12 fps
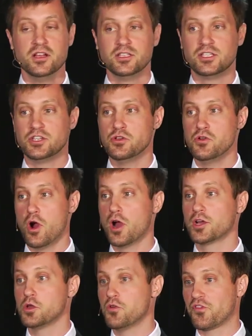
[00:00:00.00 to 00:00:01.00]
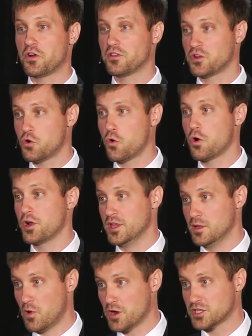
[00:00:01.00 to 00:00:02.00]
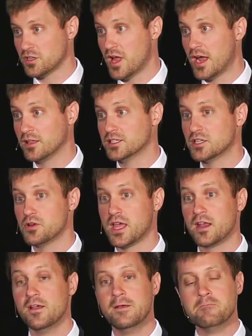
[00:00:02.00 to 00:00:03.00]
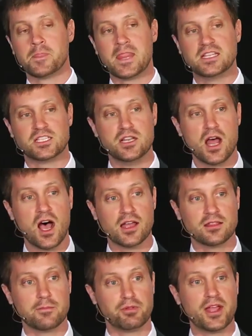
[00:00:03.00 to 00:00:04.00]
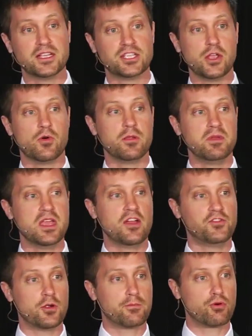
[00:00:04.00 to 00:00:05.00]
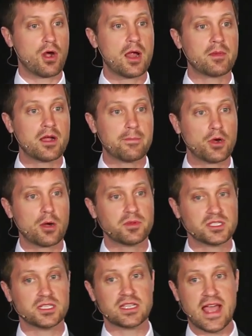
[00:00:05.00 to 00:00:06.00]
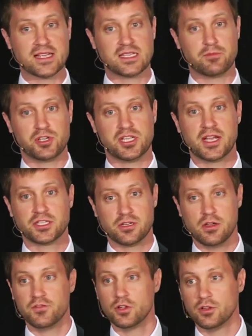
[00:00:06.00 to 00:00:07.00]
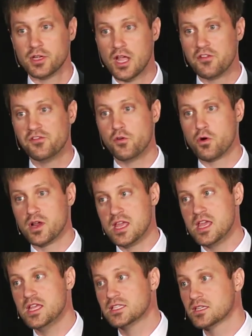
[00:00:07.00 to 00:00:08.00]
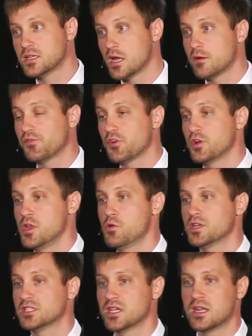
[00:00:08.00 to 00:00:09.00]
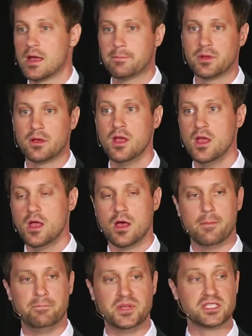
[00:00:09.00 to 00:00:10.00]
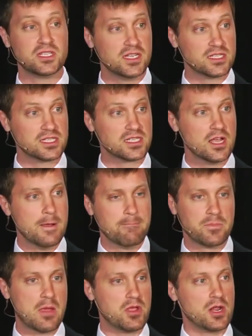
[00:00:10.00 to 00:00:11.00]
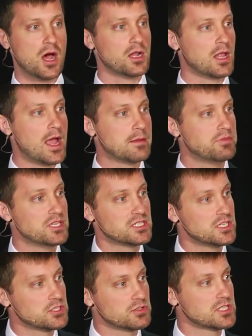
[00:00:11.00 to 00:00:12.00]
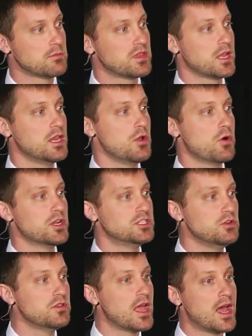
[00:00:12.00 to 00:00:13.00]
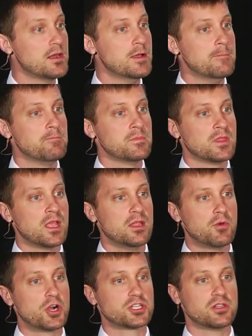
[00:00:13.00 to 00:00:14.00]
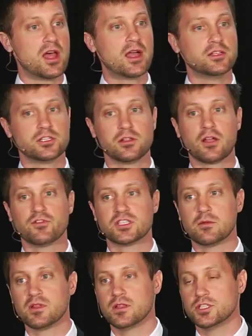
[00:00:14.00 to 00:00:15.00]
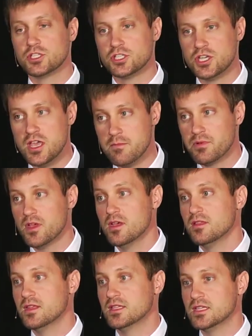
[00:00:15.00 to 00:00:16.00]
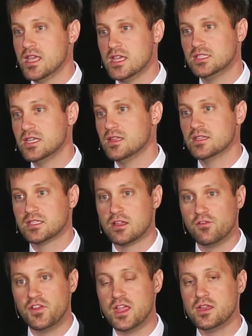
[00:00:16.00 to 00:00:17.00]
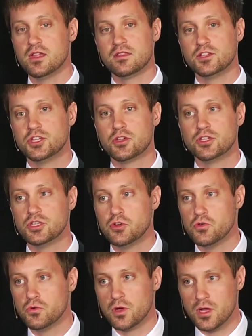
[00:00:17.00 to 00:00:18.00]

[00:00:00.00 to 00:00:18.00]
to argue in front of the court in the Marshall Islands. So again, it's not the place that you want to be if your primary purpose is asset protection. If you're looking for ease and comfort and you want to set up a business, maybe an online business or something, and you want to do that in the Marshall Islands, you're looking for something that's cheap, that's easy, that's convenient, that you can do